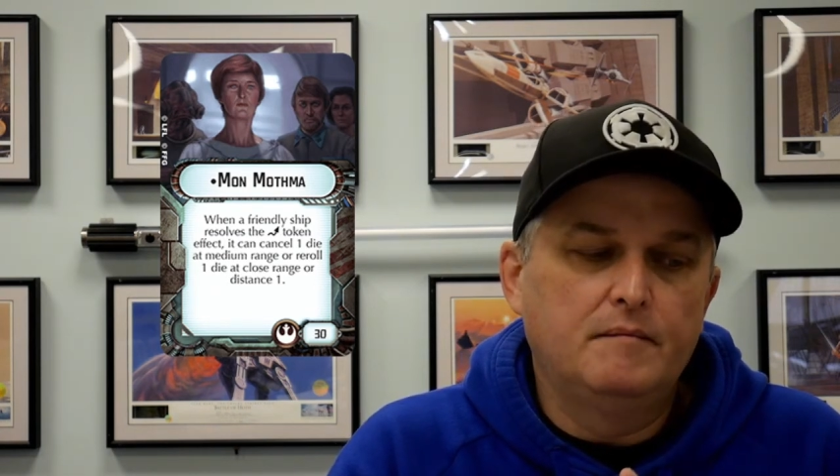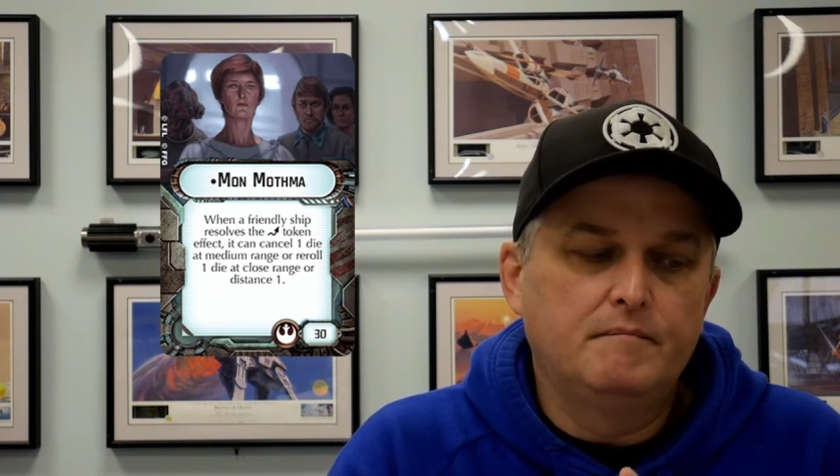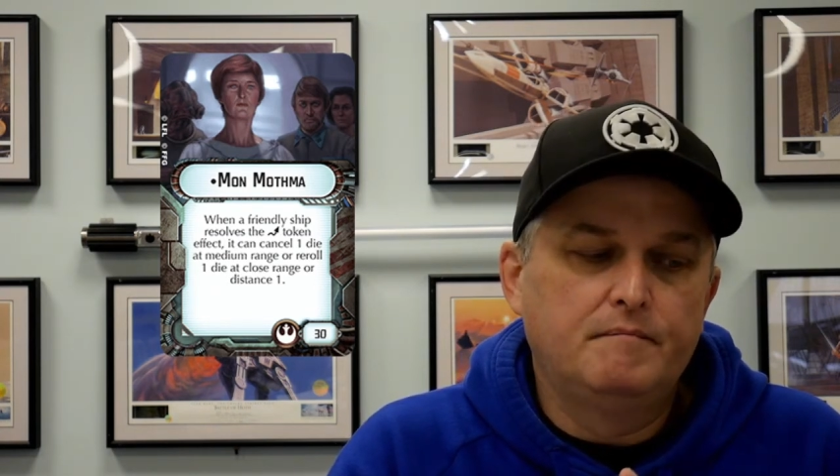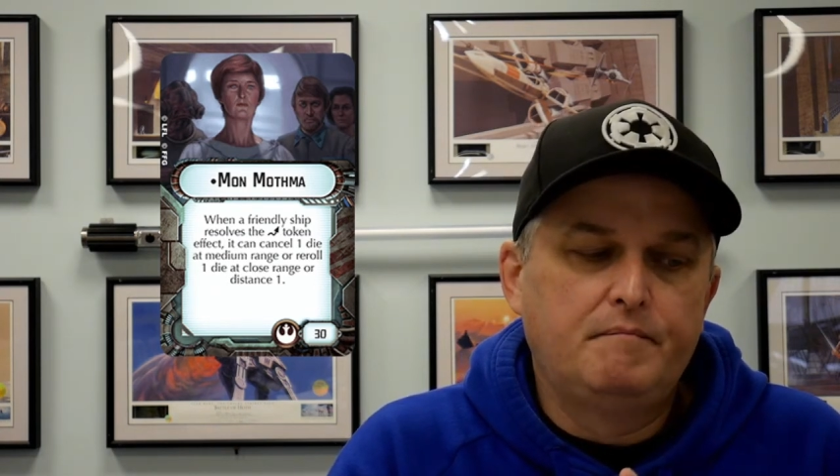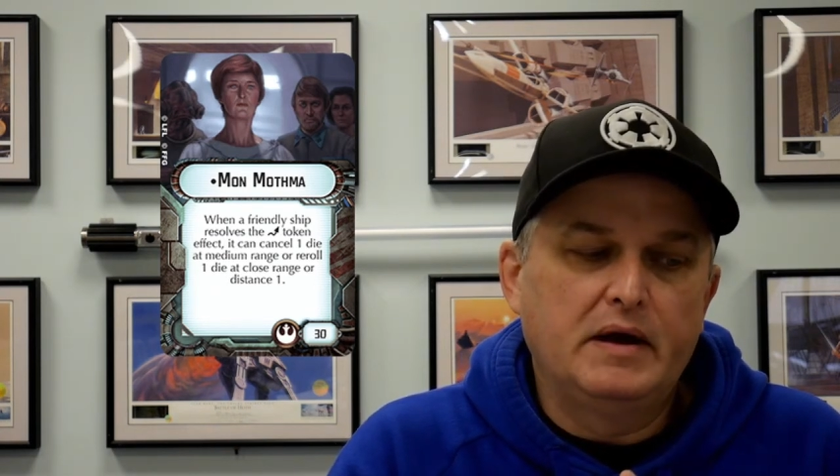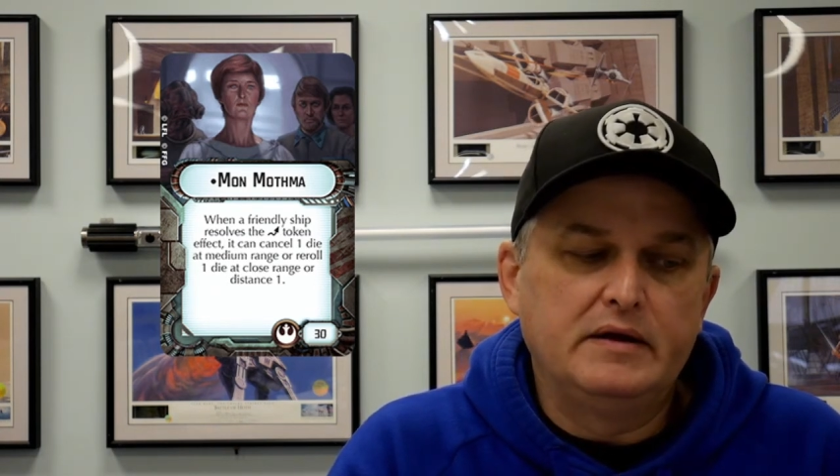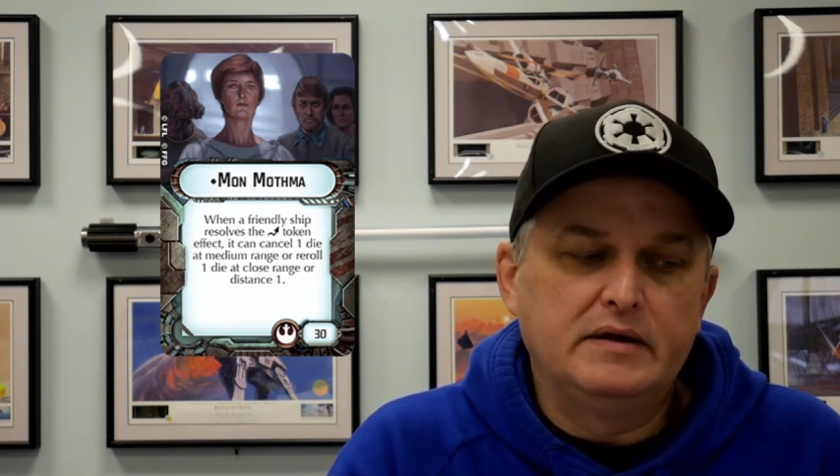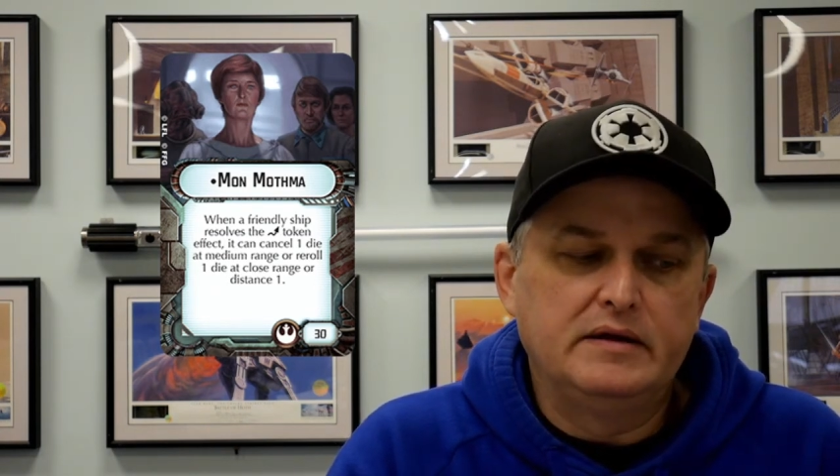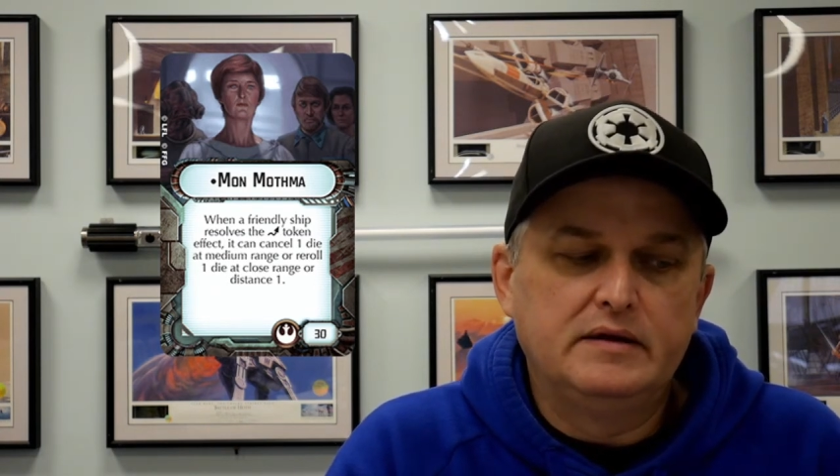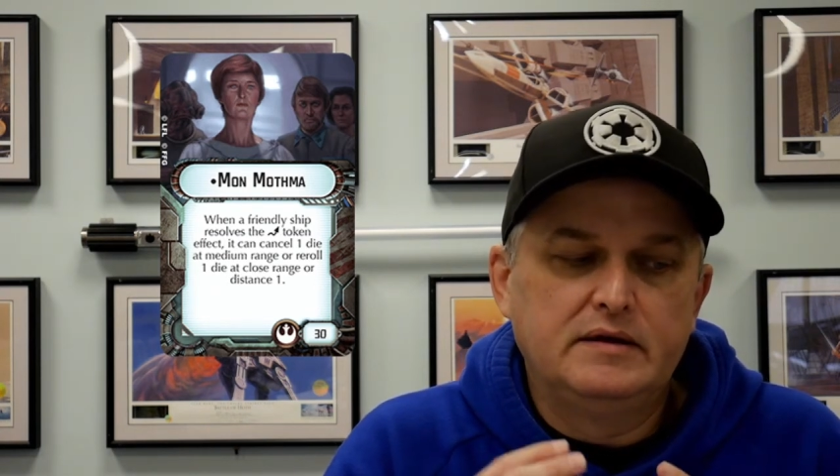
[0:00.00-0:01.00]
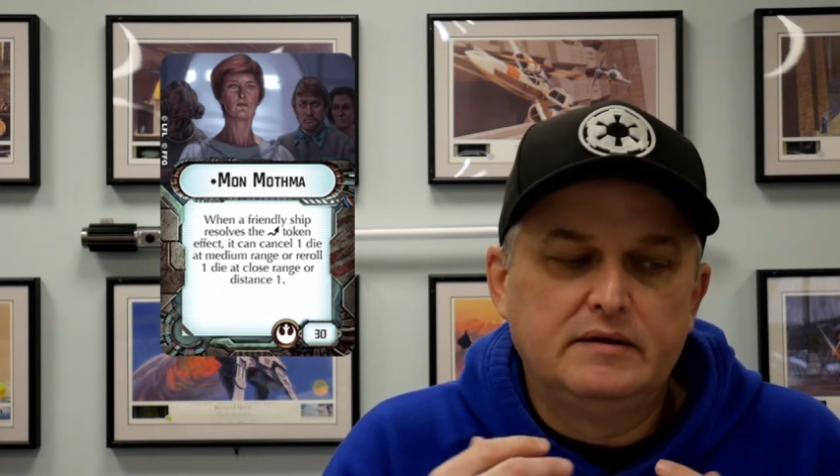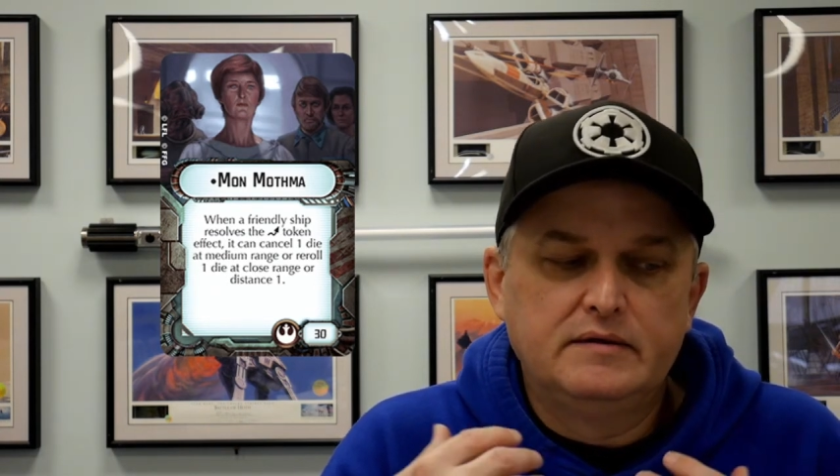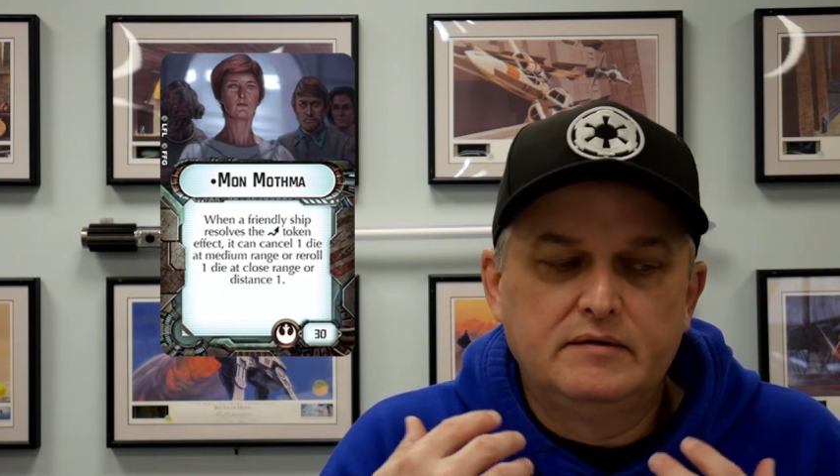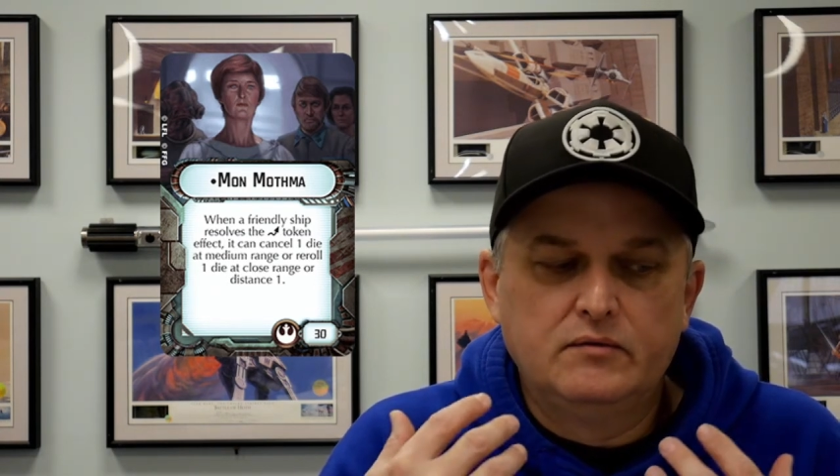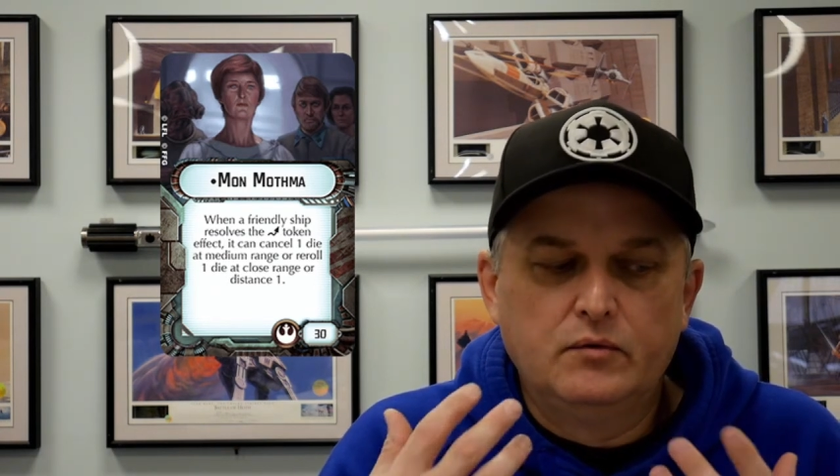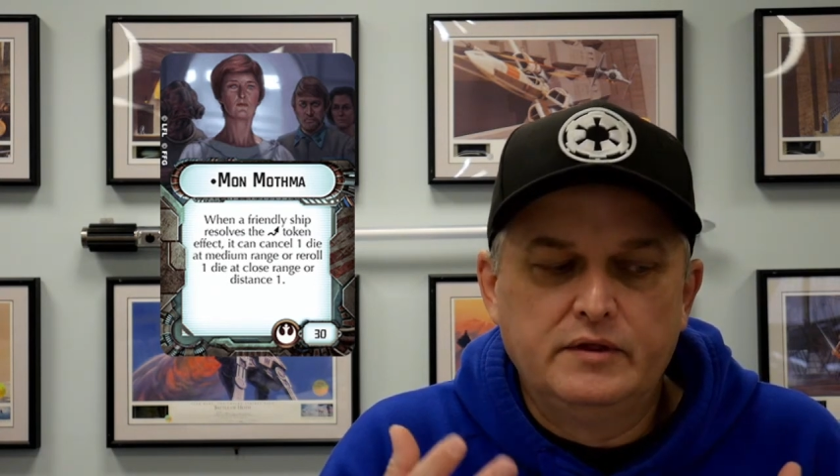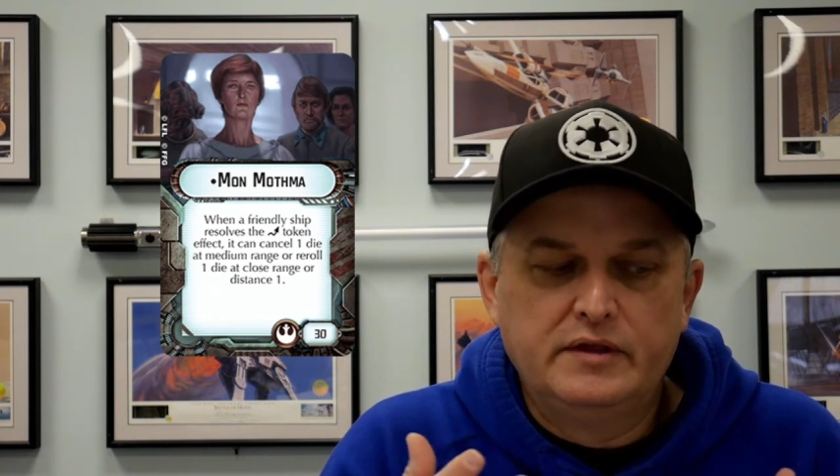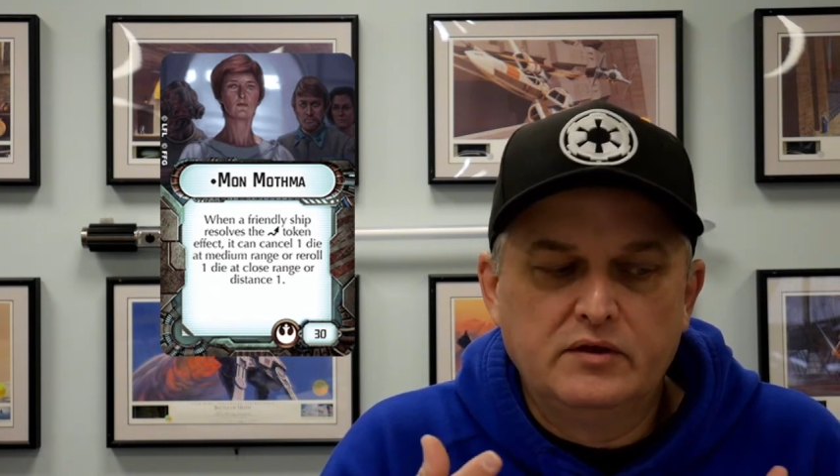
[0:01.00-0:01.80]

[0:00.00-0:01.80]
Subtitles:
but with the